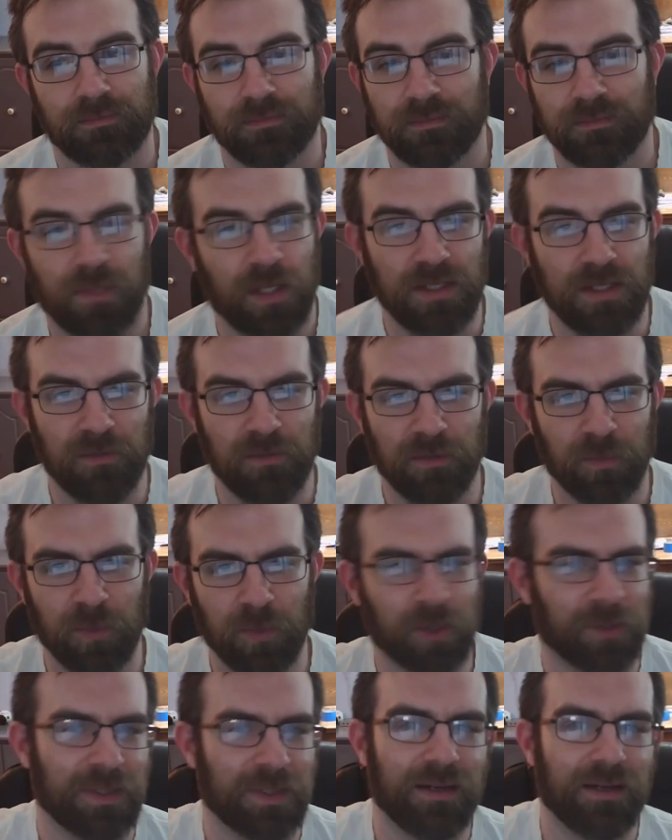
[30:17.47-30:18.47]
There's even more
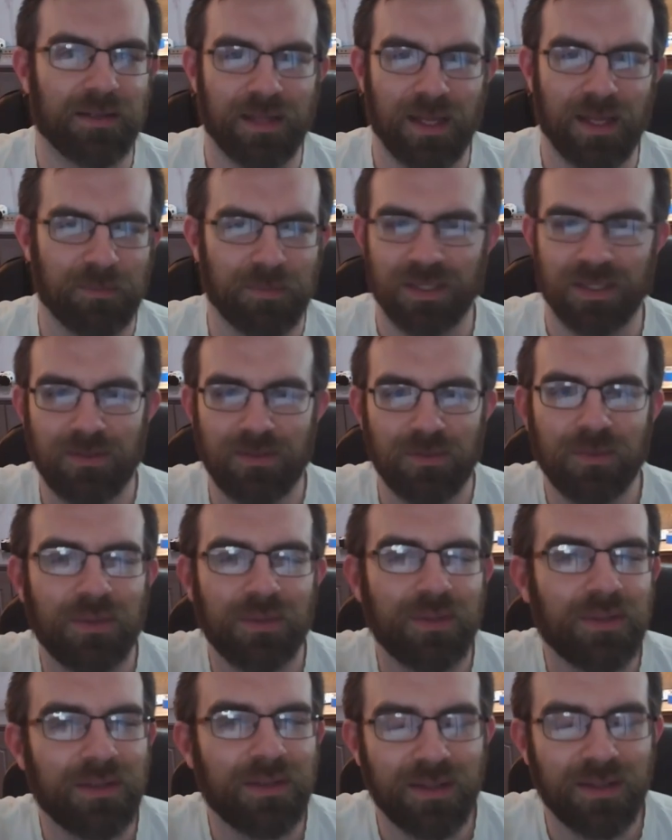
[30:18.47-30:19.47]
beyond that, but you
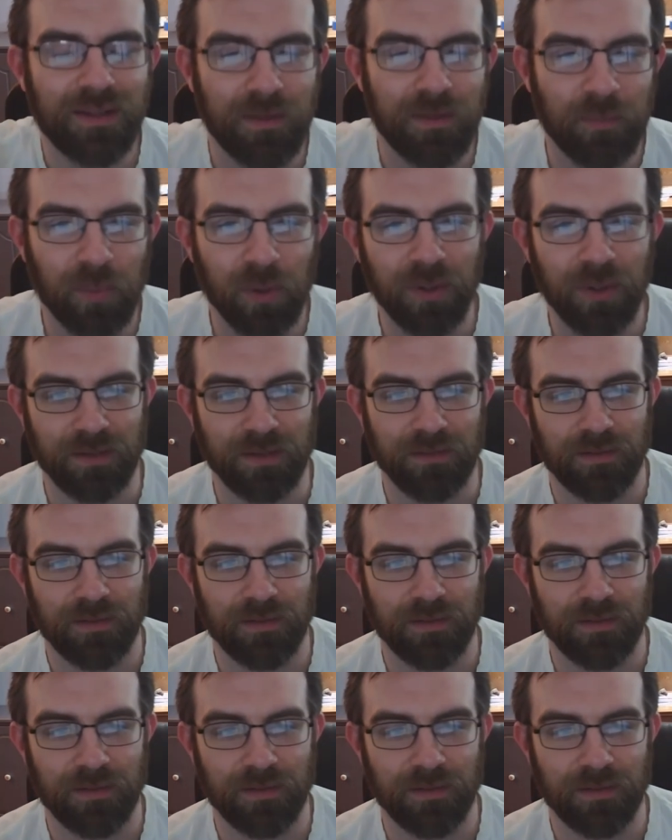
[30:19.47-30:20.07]
get the point.